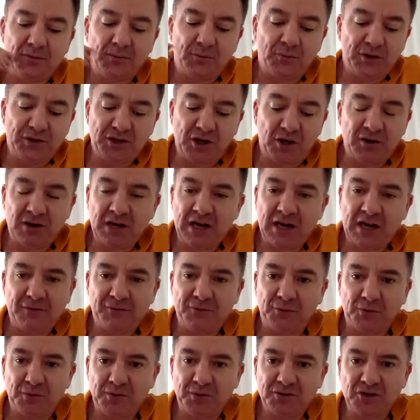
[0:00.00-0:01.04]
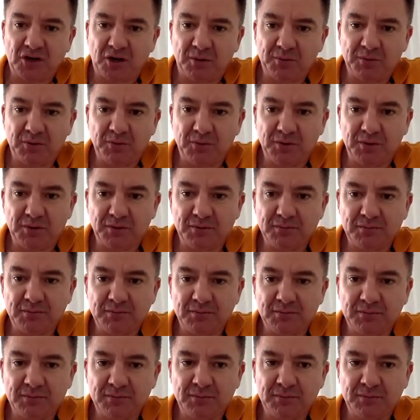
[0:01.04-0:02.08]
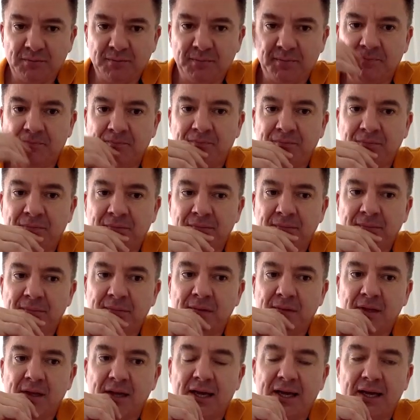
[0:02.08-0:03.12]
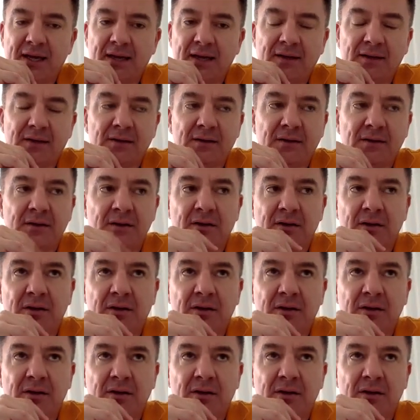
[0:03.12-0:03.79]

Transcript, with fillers: we don't have all the time in the world. And